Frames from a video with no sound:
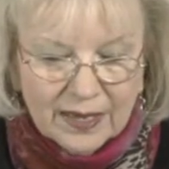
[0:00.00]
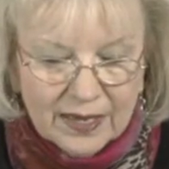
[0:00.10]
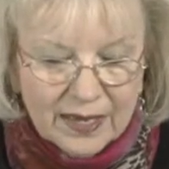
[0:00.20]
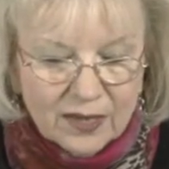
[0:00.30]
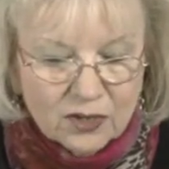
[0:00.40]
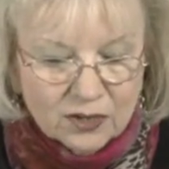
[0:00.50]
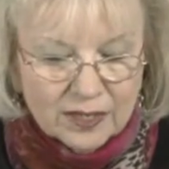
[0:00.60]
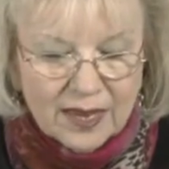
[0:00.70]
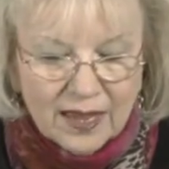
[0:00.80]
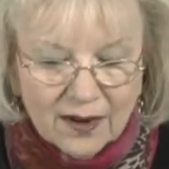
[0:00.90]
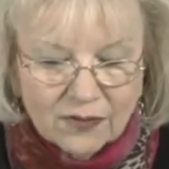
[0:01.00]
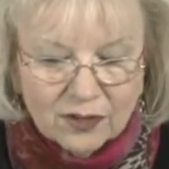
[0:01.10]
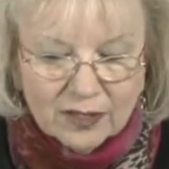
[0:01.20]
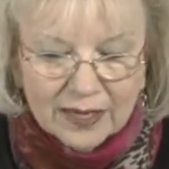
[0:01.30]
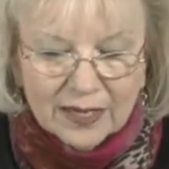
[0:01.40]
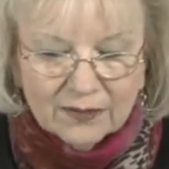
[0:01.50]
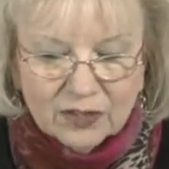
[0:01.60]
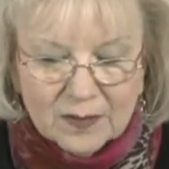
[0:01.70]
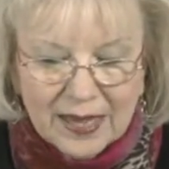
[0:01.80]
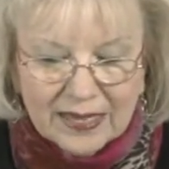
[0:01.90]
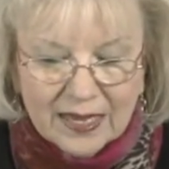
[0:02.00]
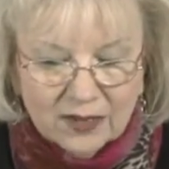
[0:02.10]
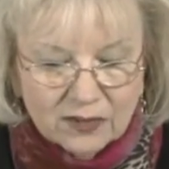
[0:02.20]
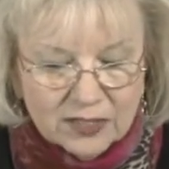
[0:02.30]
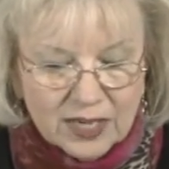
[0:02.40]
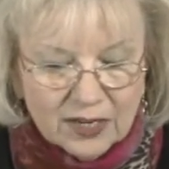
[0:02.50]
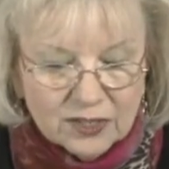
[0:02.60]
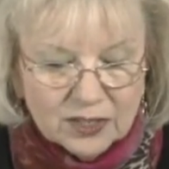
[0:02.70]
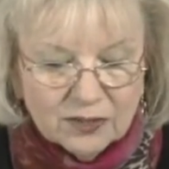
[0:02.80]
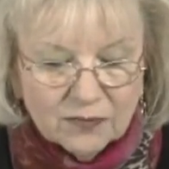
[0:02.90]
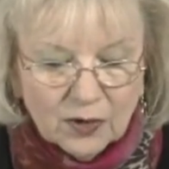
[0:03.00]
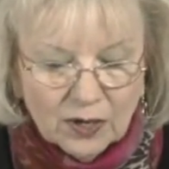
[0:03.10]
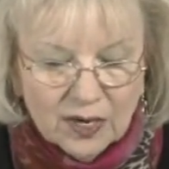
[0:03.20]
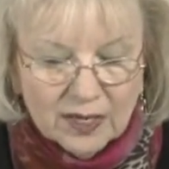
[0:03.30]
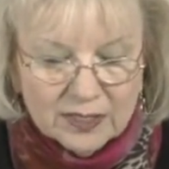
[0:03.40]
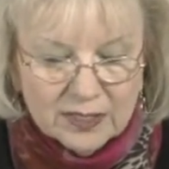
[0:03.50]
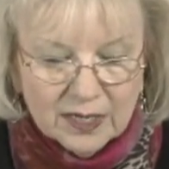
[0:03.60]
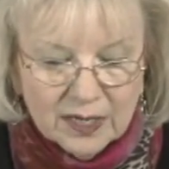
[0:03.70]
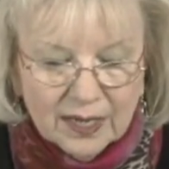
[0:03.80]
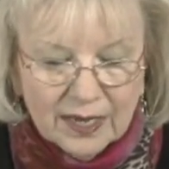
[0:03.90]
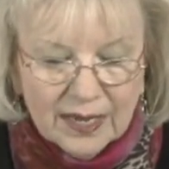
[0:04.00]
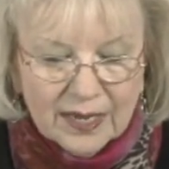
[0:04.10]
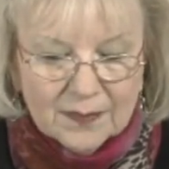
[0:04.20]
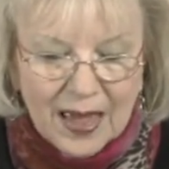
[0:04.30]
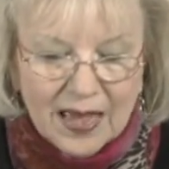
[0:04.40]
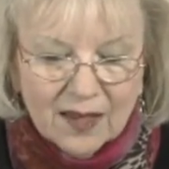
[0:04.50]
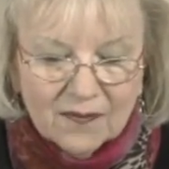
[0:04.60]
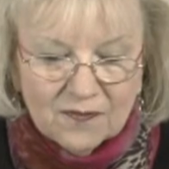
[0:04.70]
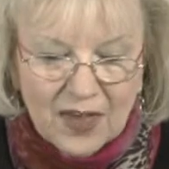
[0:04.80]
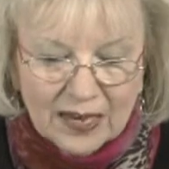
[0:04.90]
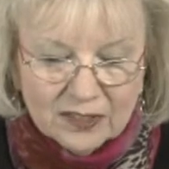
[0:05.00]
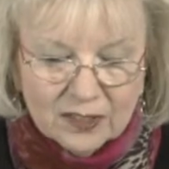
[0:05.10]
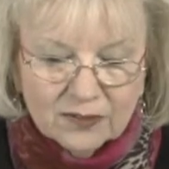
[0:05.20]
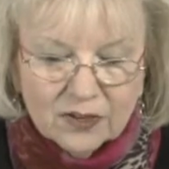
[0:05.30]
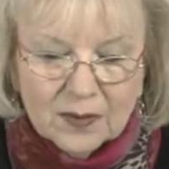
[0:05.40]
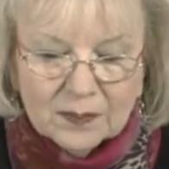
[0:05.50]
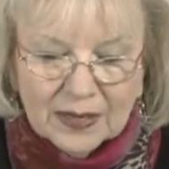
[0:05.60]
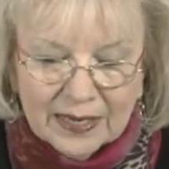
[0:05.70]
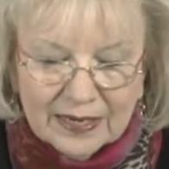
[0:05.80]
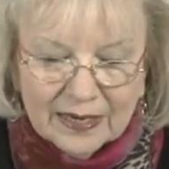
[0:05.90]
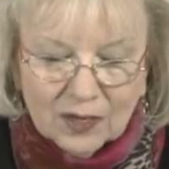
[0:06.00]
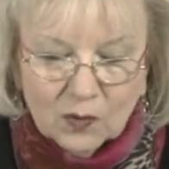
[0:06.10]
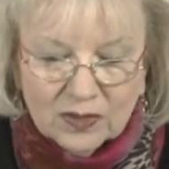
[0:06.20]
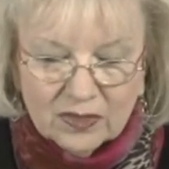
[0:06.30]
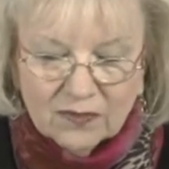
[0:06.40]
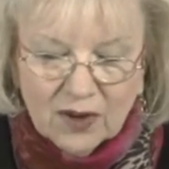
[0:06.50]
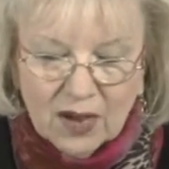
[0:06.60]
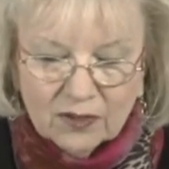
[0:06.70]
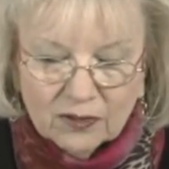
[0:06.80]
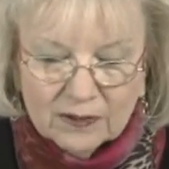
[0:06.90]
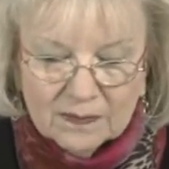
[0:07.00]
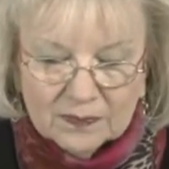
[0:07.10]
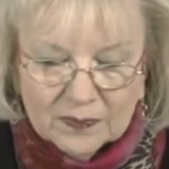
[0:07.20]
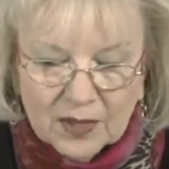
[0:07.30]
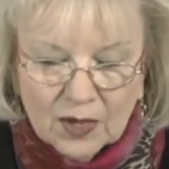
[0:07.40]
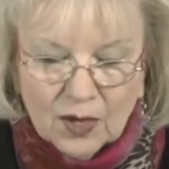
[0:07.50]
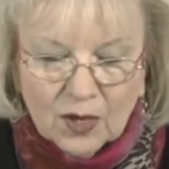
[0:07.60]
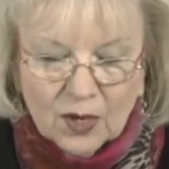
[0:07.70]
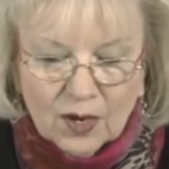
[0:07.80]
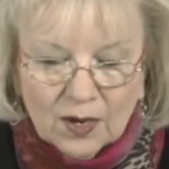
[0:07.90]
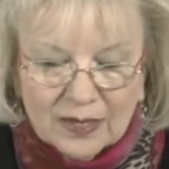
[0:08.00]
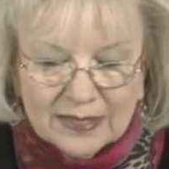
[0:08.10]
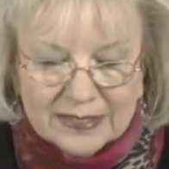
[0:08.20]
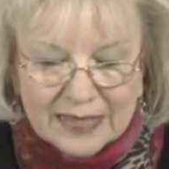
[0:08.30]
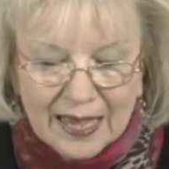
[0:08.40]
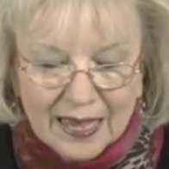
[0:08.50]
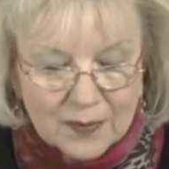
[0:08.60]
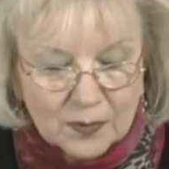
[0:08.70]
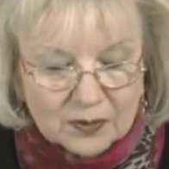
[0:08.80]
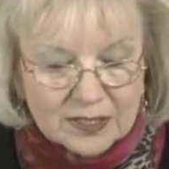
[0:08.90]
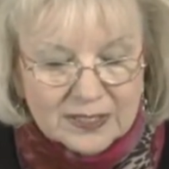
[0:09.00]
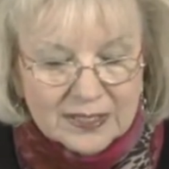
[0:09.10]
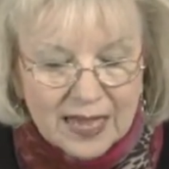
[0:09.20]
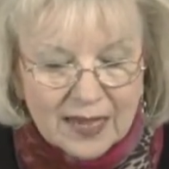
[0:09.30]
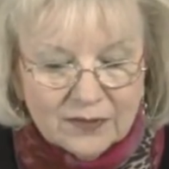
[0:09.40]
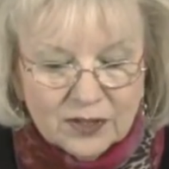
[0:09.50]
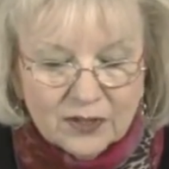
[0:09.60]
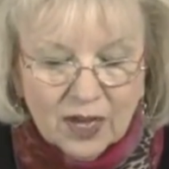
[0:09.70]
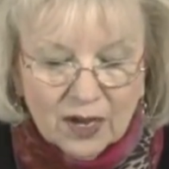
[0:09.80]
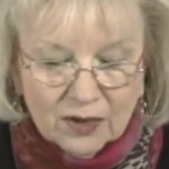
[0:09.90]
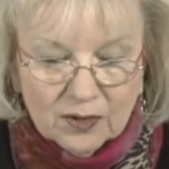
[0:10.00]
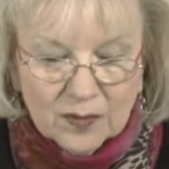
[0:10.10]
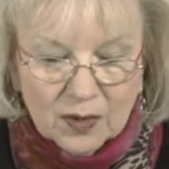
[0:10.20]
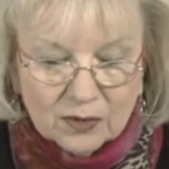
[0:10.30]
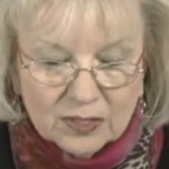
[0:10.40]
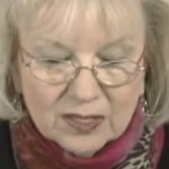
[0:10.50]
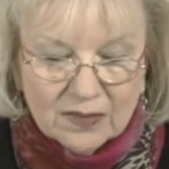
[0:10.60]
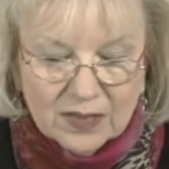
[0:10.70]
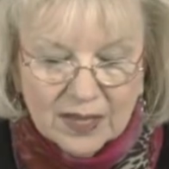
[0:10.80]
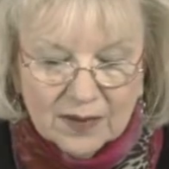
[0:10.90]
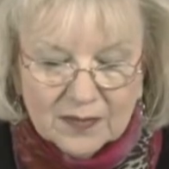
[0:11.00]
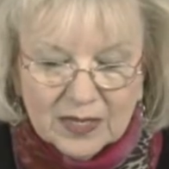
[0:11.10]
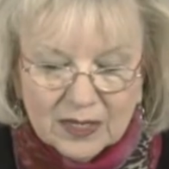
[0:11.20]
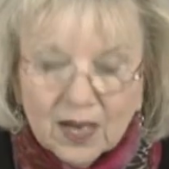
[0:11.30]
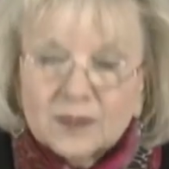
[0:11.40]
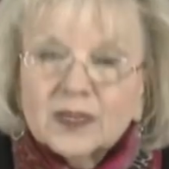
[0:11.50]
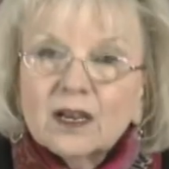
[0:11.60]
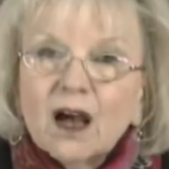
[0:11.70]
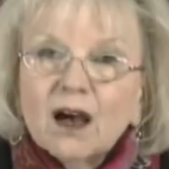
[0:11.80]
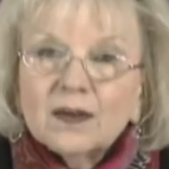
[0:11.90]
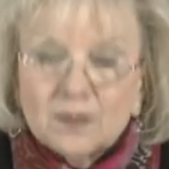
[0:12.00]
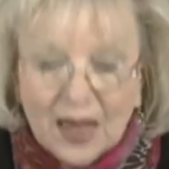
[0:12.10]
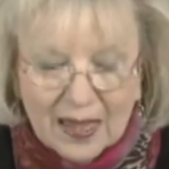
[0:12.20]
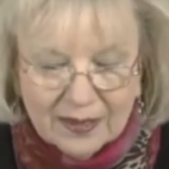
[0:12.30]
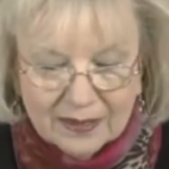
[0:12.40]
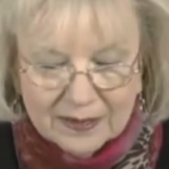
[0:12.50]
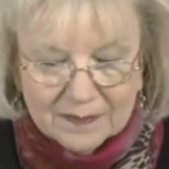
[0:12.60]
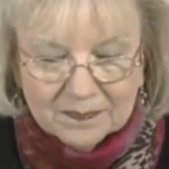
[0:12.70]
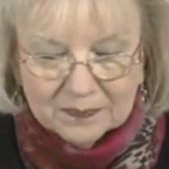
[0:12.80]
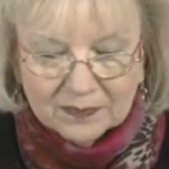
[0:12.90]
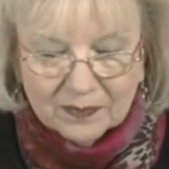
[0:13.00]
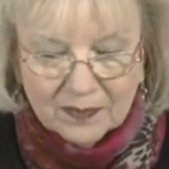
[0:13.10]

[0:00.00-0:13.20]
he could ever live to make intercession for us, and by effective pleading with the Father, is able to save to the uttermost them that come to God by him.